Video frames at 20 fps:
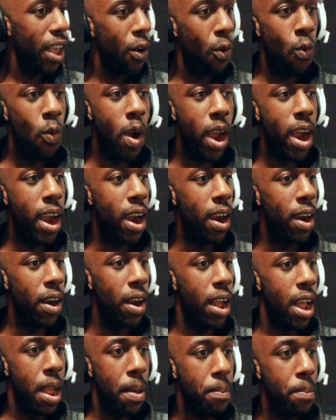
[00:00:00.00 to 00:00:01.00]
Where,
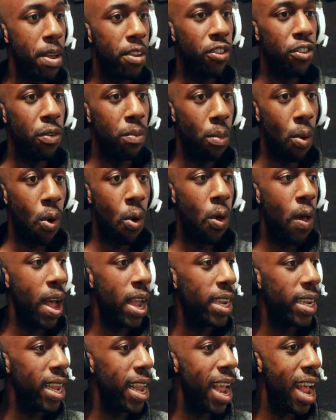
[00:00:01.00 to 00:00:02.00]
Mr. Mole?
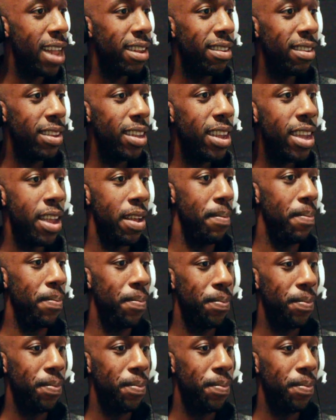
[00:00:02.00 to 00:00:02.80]
I can't see him.